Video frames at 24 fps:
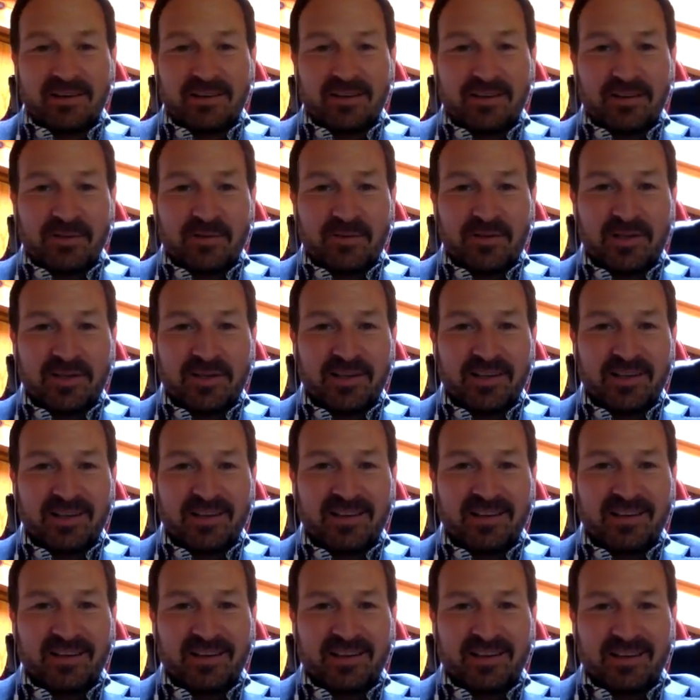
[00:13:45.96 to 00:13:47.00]

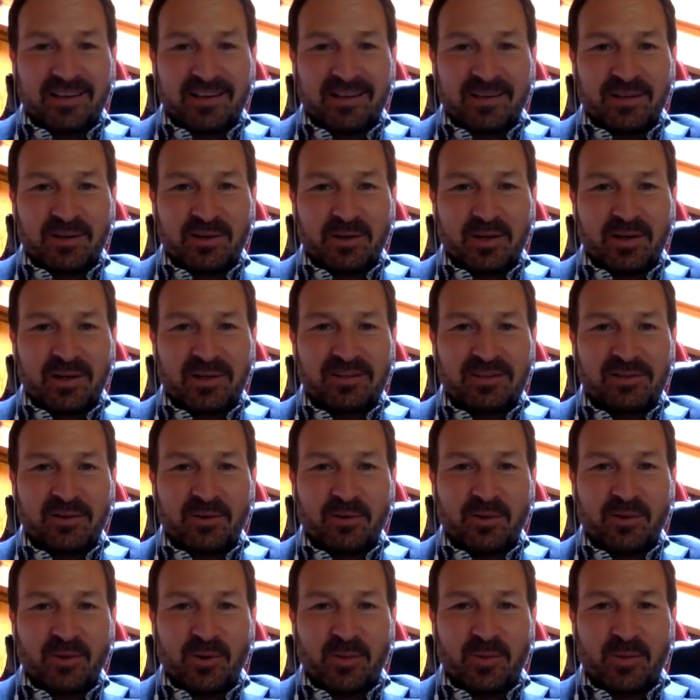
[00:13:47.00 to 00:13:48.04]
obviously, you guys
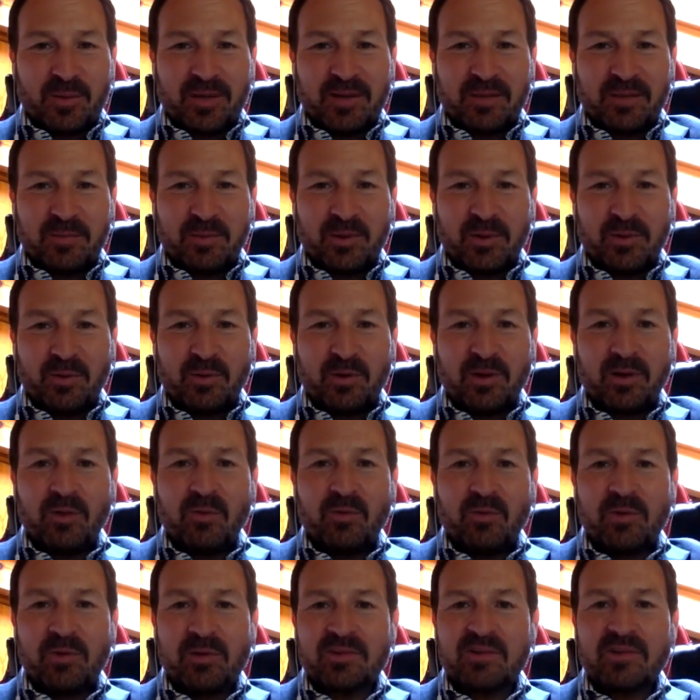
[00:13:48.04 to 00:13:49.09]
know Obyte pretty
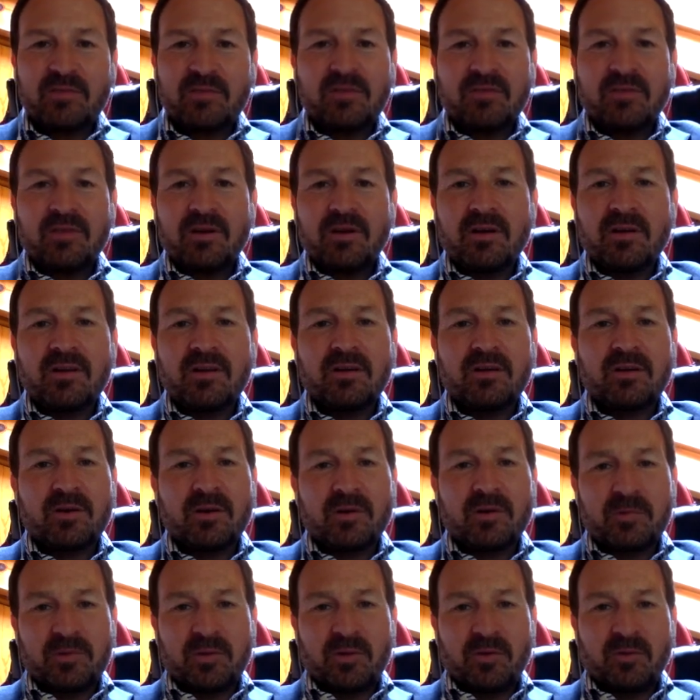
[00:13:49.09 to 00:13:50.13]
well. What are some of the other
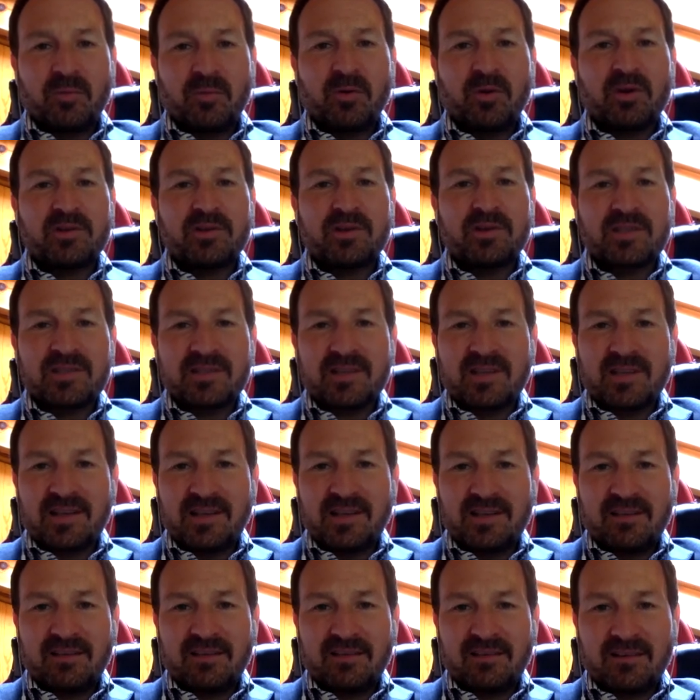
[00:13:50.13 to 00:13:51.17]
crypto projects
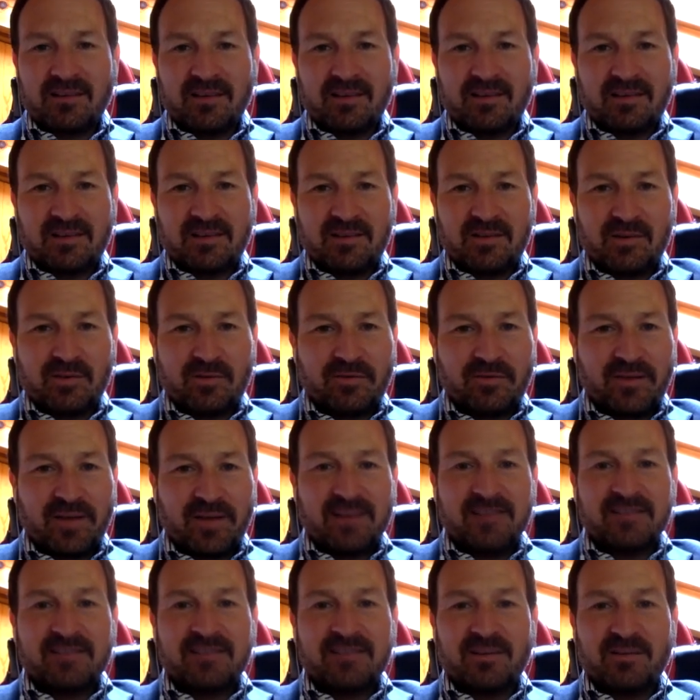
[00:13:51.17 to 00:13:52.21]
that you're
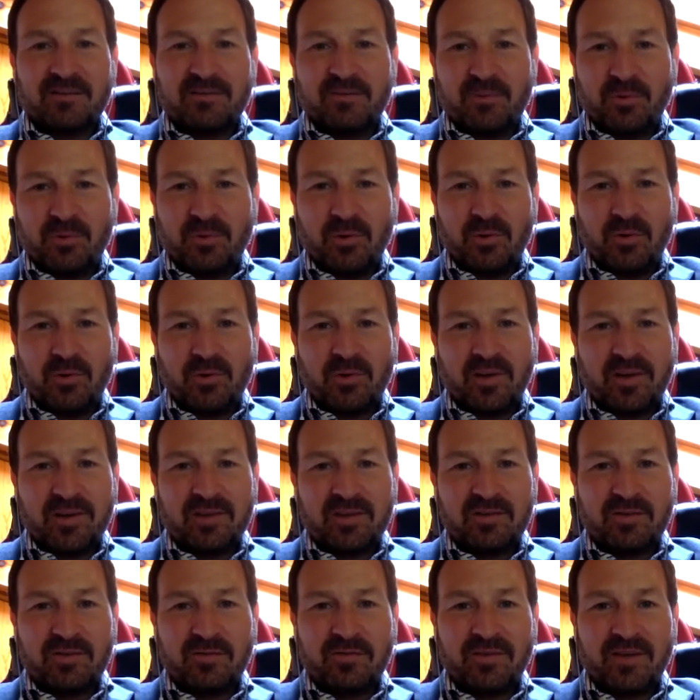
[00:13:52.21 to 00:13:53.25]
fans of, or
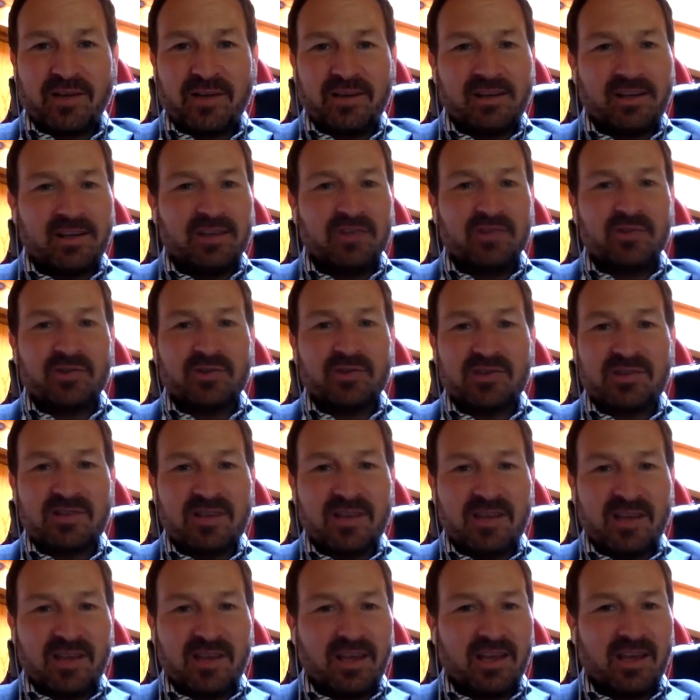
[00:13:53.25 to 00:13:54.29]
that you find
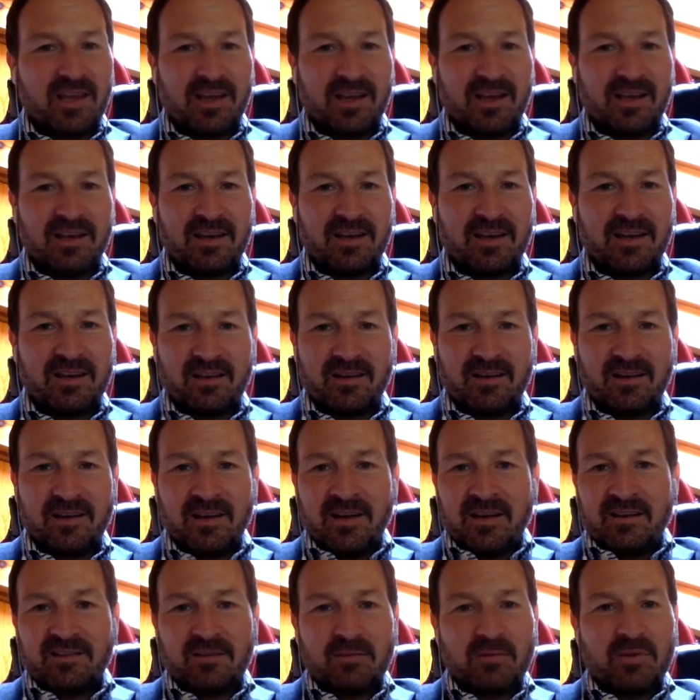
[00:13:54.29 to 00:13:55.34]
interesting, and
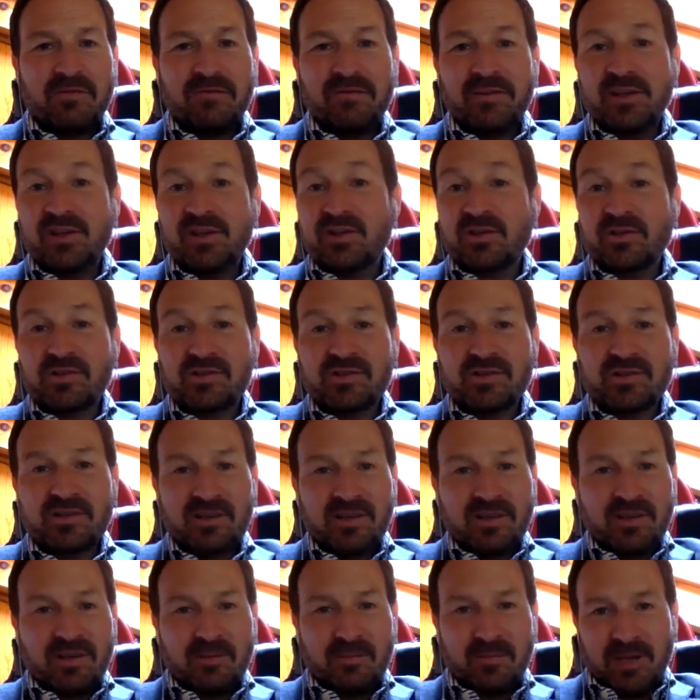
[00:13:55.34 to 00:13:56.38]
some of the features
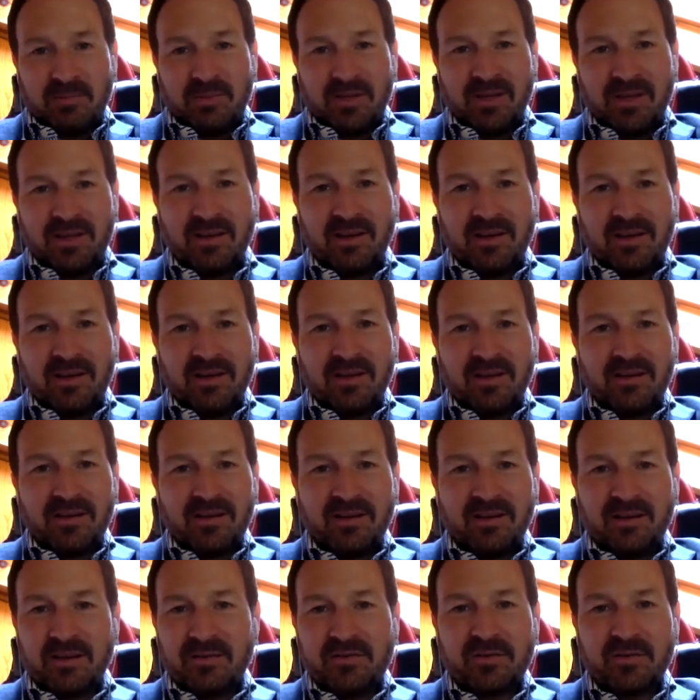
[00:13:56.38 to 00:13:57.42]
maybe
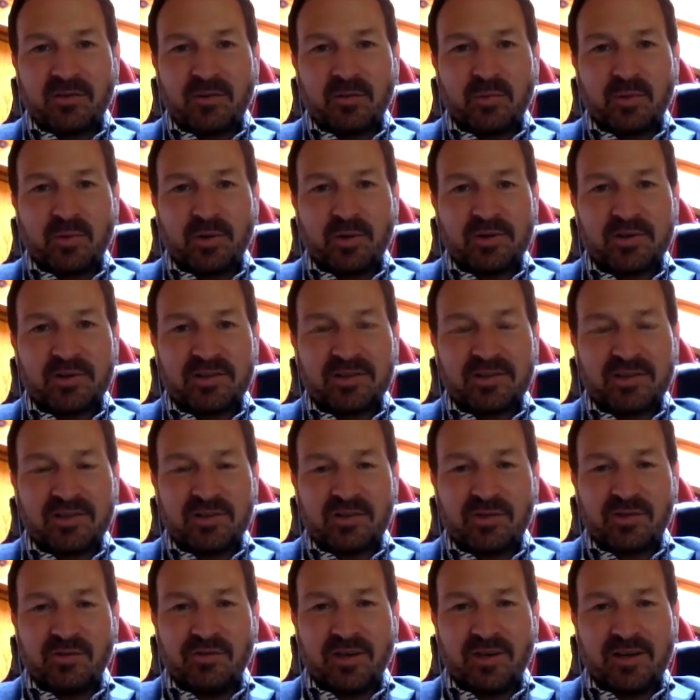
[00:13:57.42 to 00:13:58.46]
of certain projects
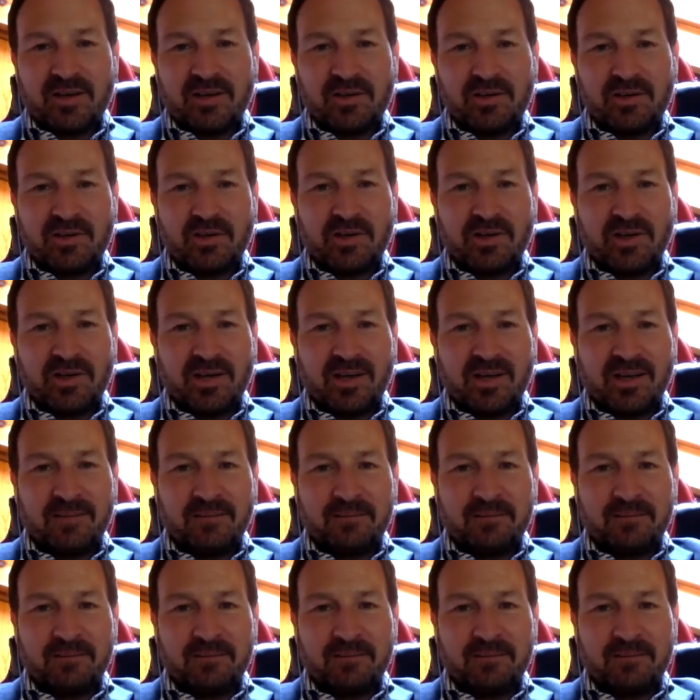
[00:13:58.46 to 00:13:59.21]
that you find intriguing?